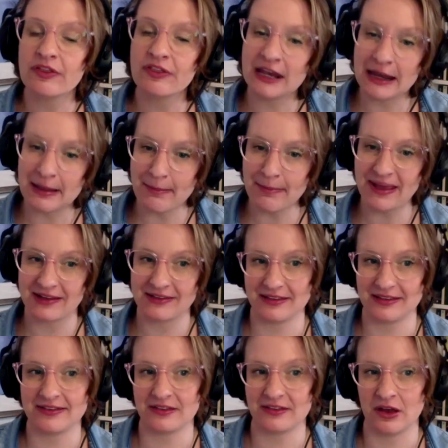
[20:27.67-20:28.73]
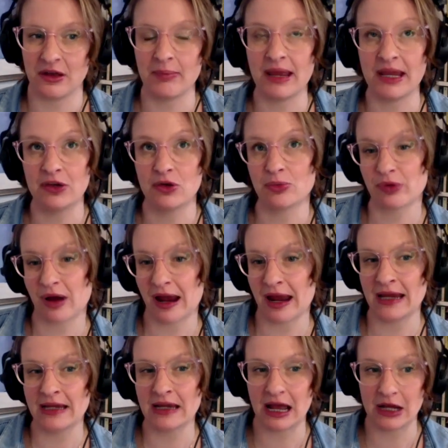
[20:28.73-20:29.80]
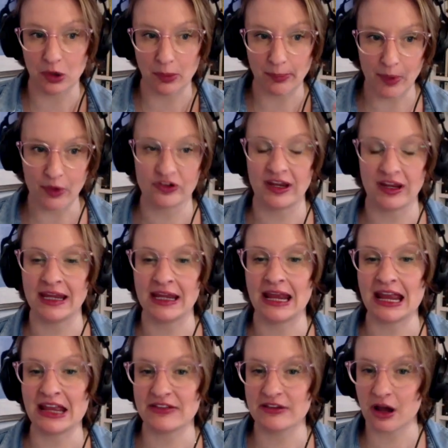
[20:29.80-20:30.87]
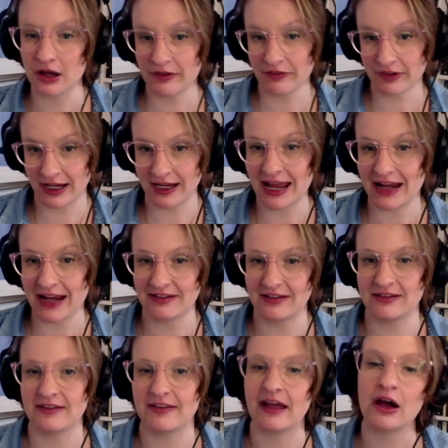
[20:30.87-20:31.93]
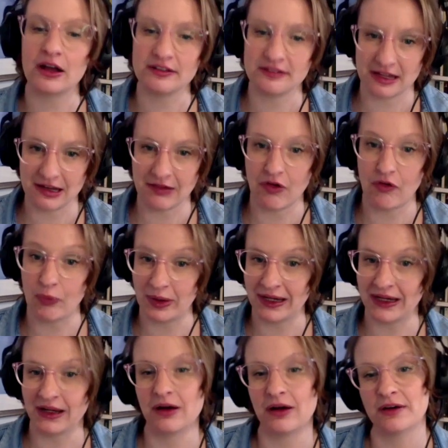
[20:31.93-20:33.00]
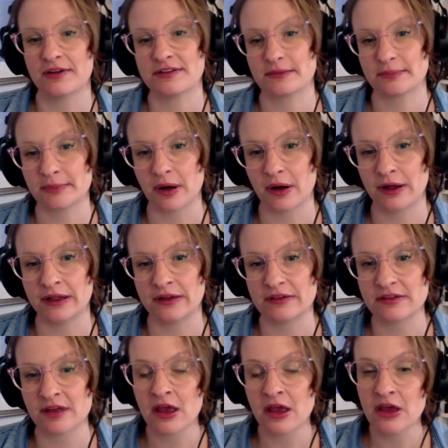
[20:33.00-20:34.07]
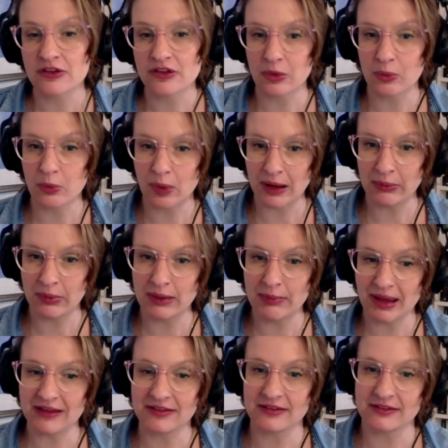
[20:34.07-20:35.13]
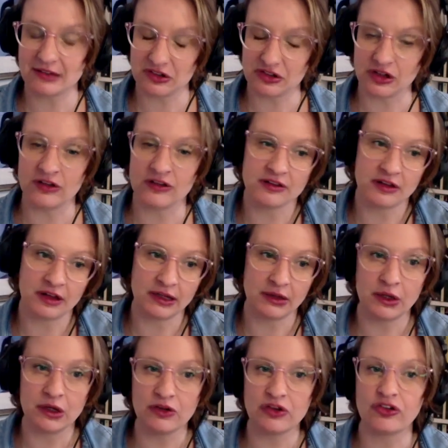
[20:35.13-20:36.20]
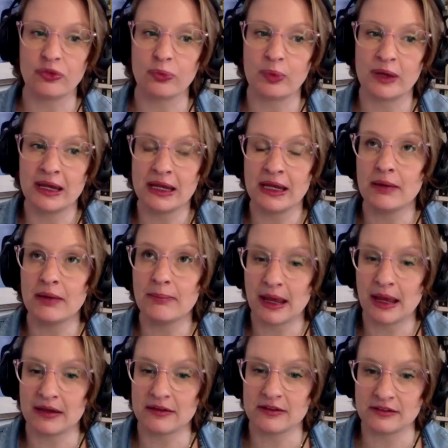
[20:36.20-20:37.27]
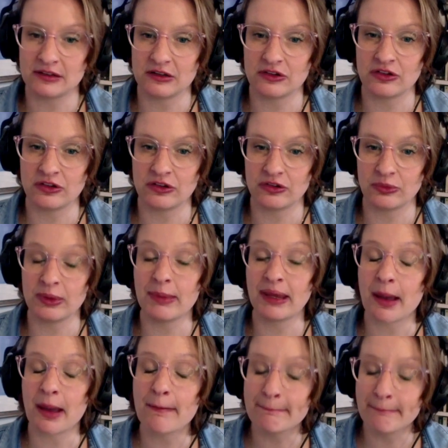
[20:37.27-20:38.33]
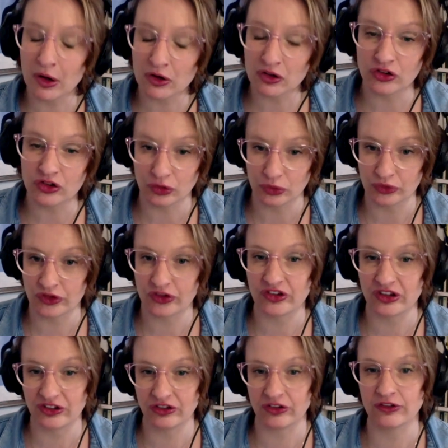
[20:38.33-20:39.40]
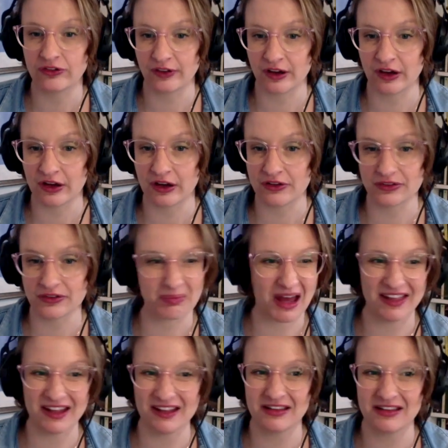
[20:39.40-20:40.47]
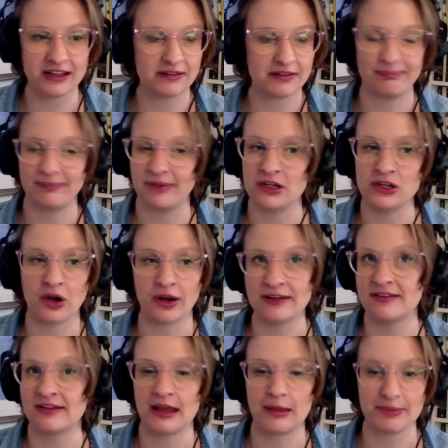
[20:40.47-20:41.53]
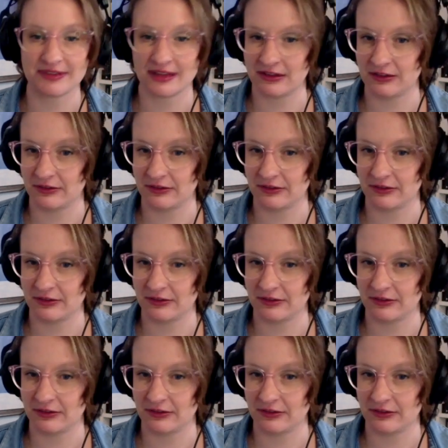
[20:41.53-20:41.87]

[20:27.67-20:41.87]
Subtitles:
the limbic system in your brain and your body is kind of connected to that idea of winning hearts and minds. So when we make decisions, like you alluded to, we make emotional decisions first. I think it's like 98% of